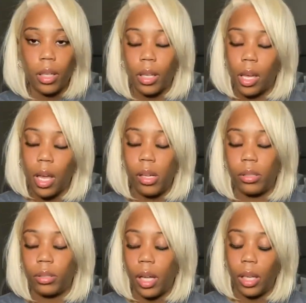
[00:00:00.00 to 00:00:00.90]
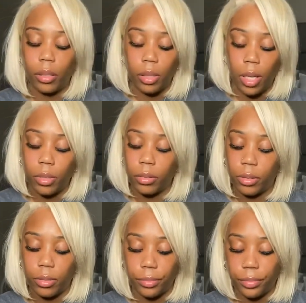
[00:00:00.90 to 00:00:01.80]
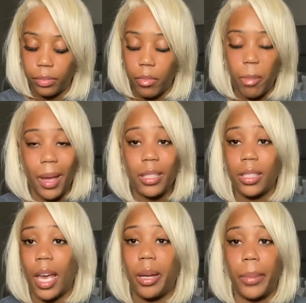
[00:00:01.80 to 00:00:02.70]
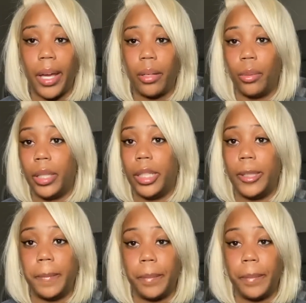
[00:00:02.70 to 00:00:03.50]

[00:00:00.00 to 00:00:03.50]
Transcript: I don't know. Maybe I just got a bad wig.